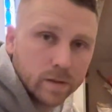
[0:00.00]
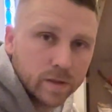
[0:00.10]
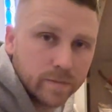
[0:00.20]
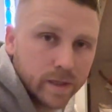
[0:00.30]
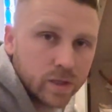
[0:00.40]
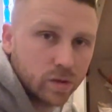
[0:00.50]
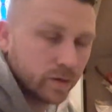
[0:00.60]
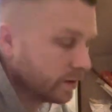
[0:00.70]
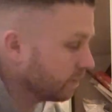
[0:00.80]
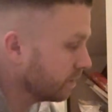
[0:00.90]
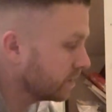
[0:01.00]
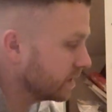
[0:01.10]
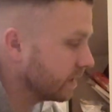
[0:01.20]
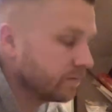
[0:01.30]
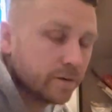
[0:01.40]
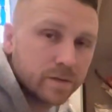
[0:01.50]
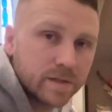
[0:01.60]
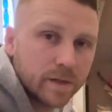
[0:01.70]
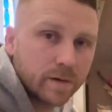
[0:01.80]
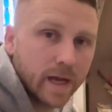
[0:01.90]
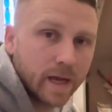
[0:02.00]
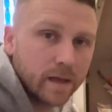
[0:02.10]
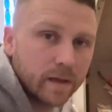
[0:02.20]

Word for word: Just make sure that a 13 amp fuse is okay.